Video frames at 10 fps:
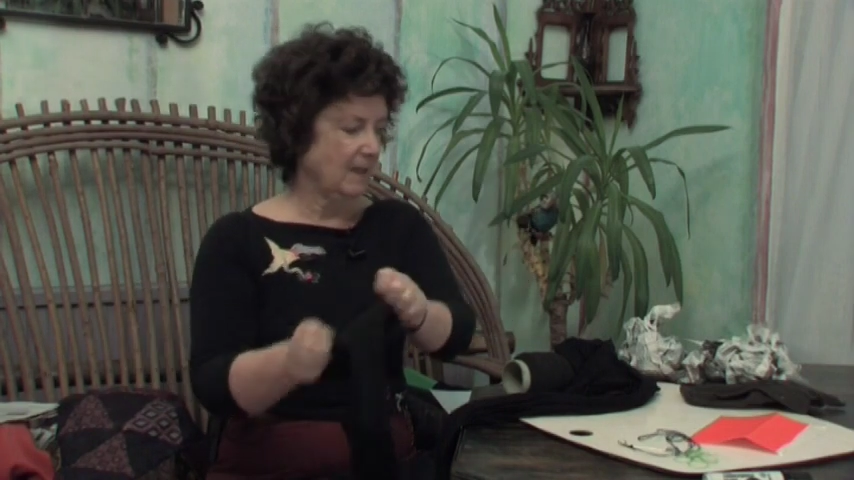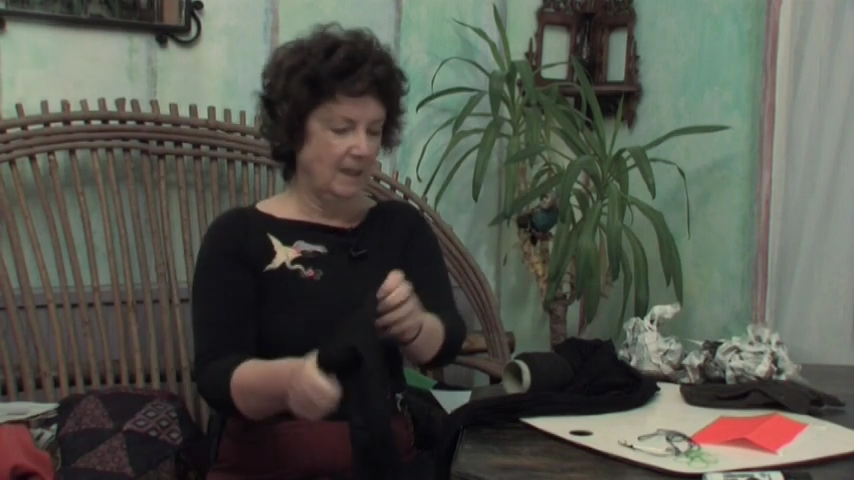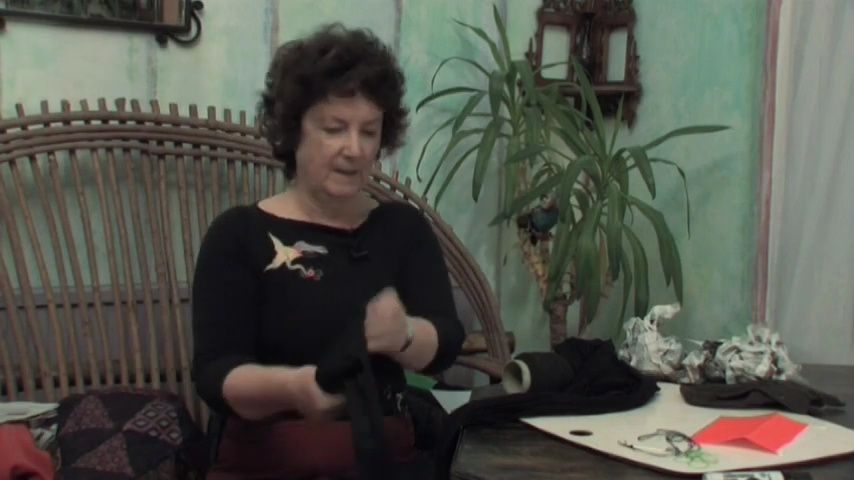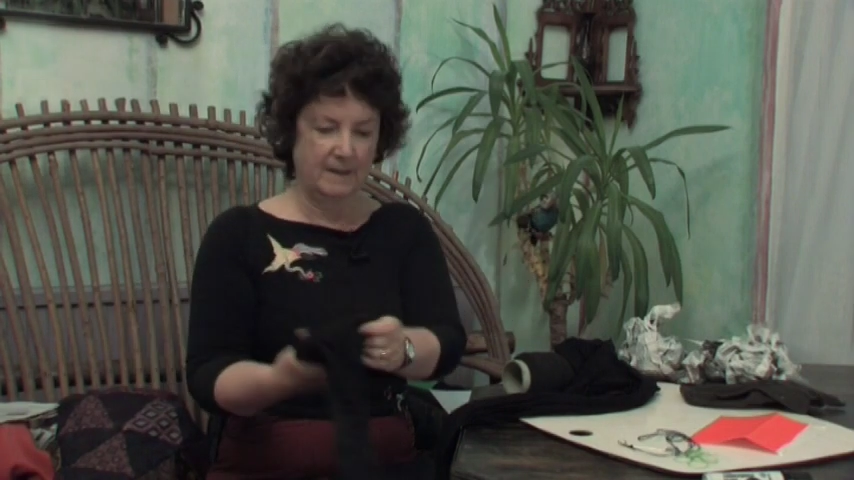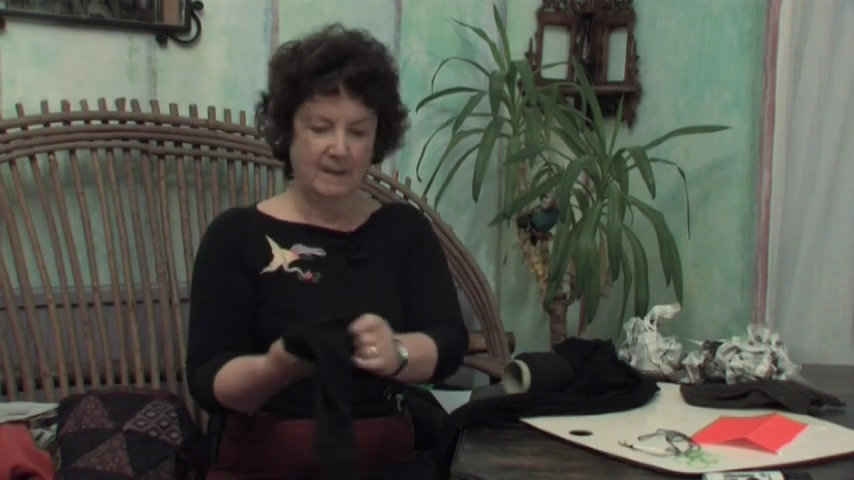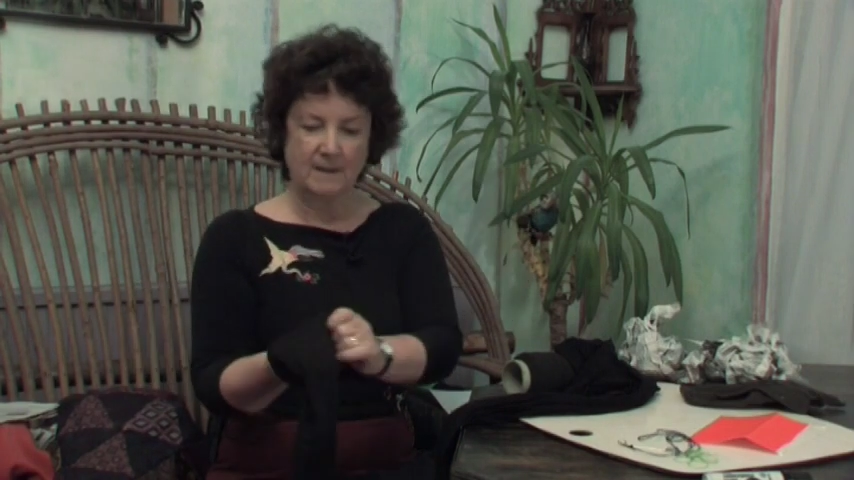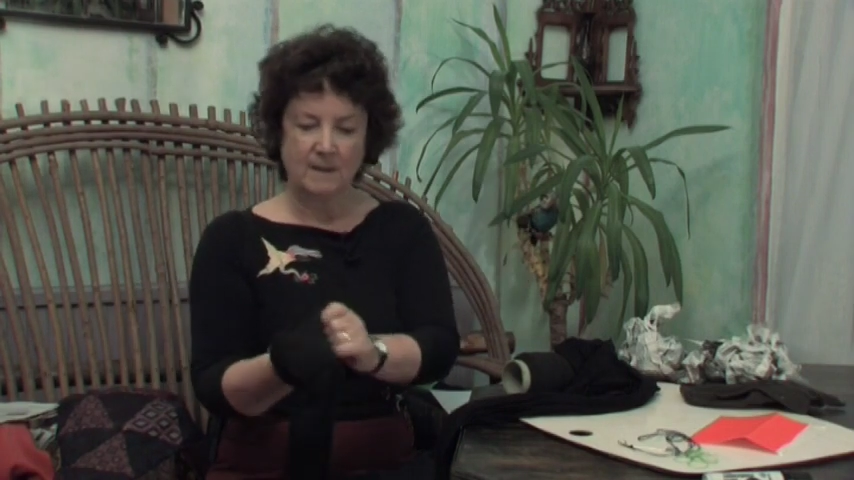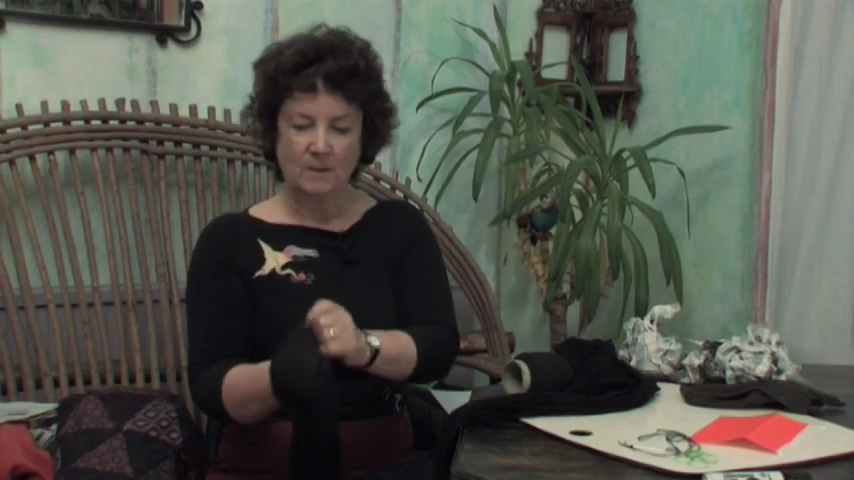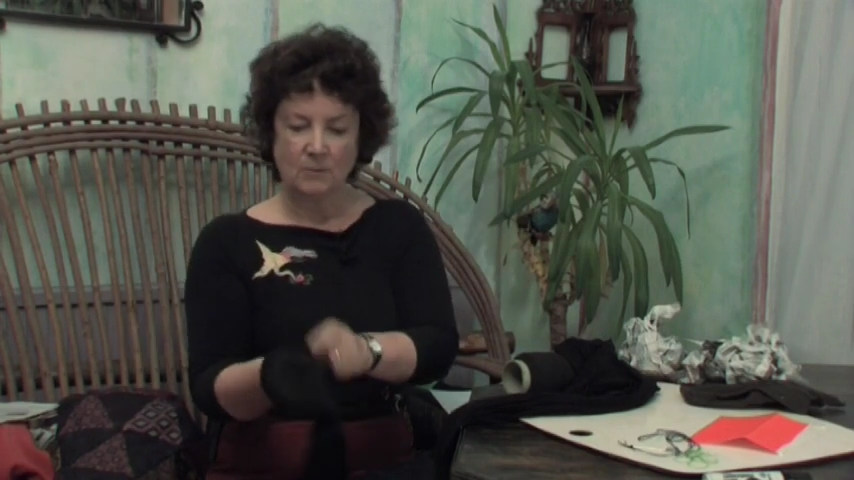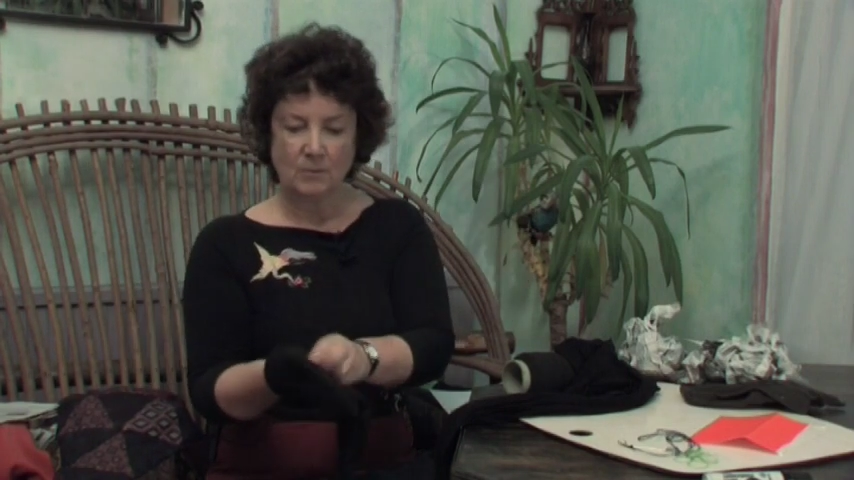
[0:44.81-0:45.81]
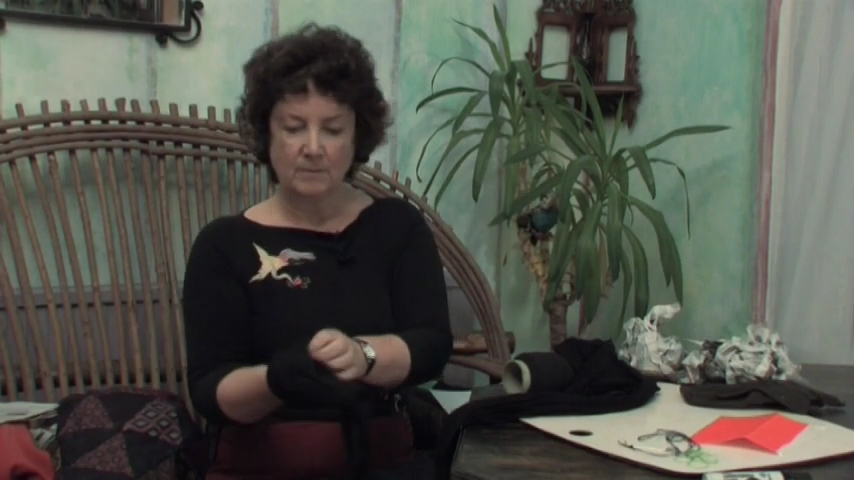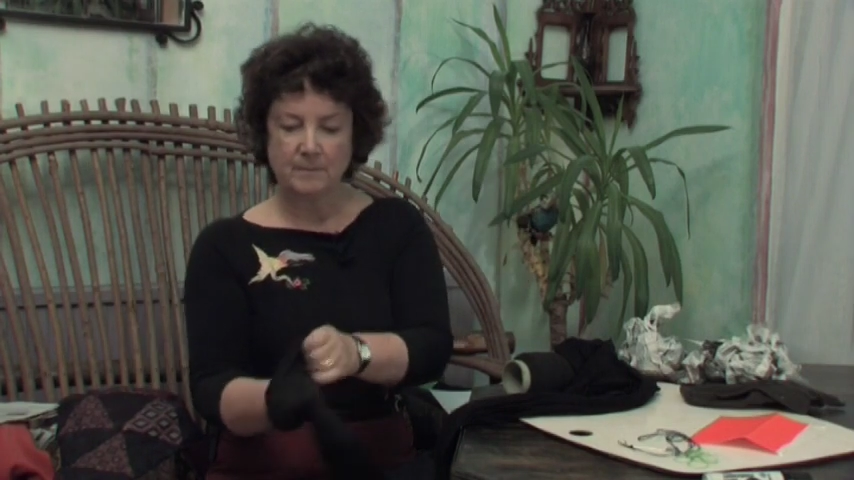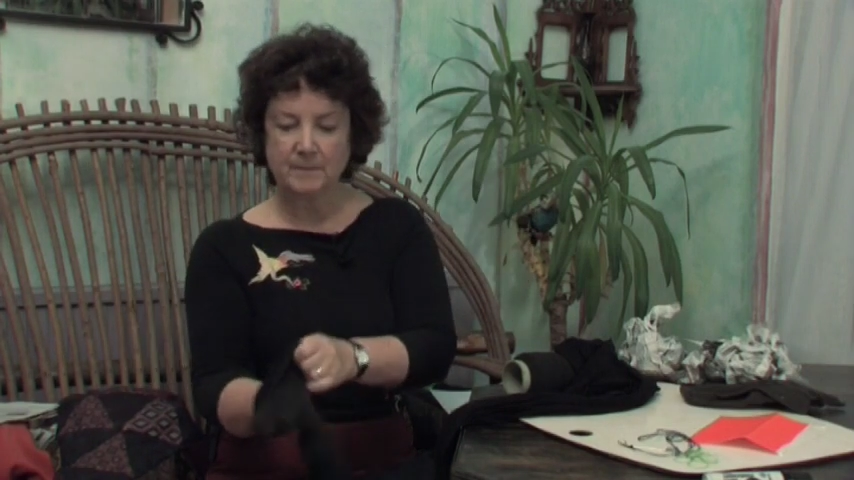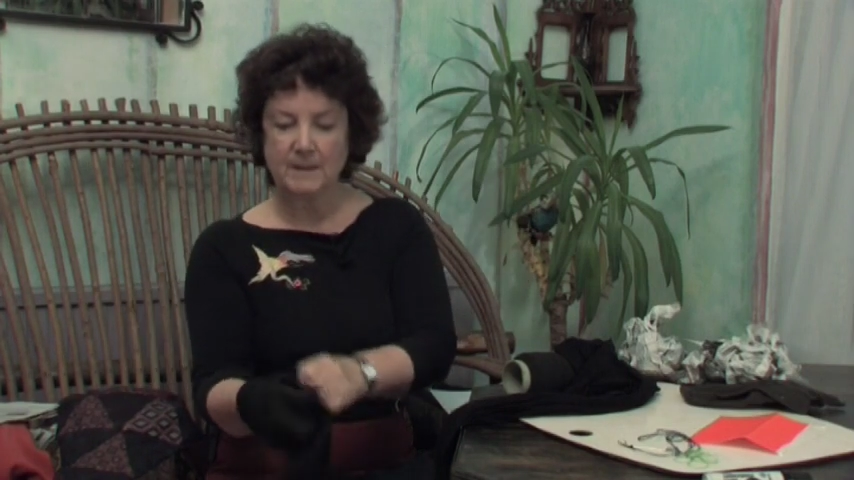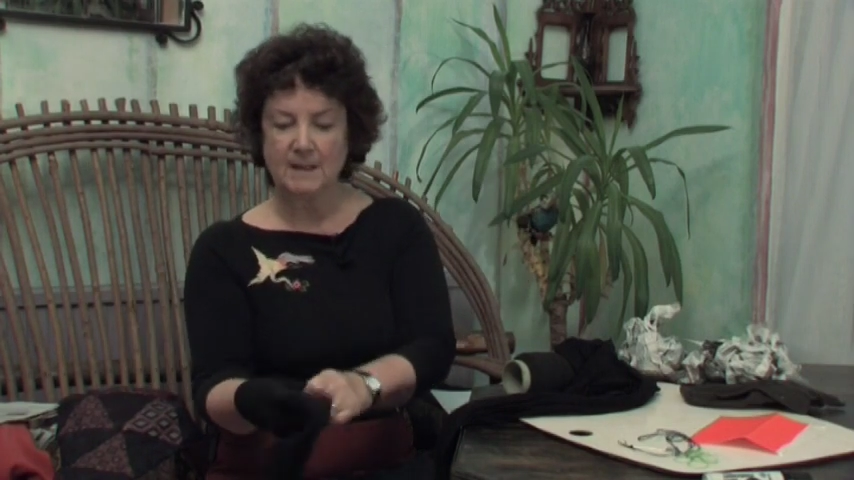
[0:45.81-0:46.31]
And then
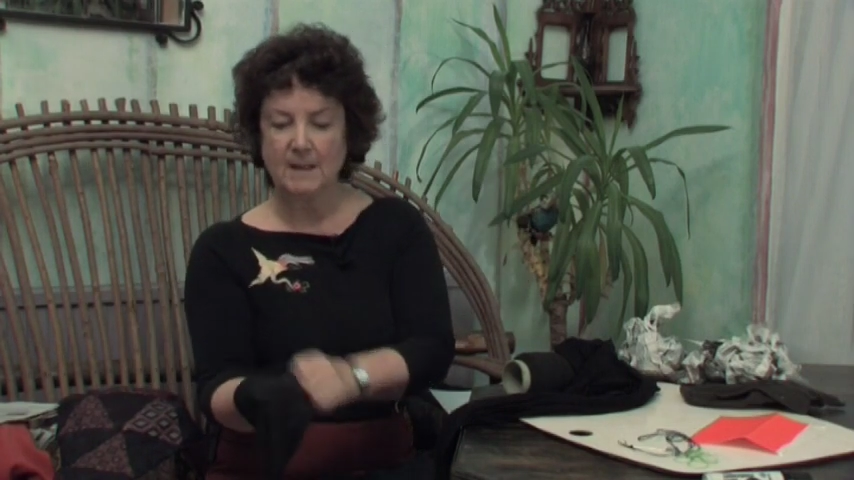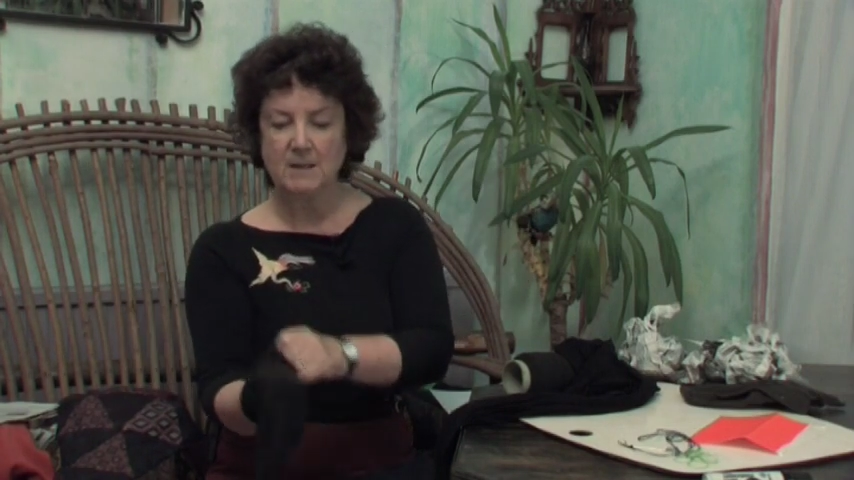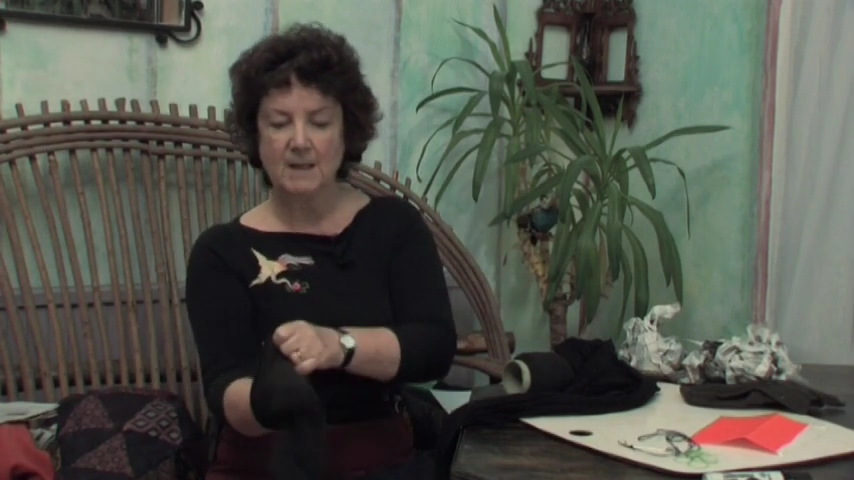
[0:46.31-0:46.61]
get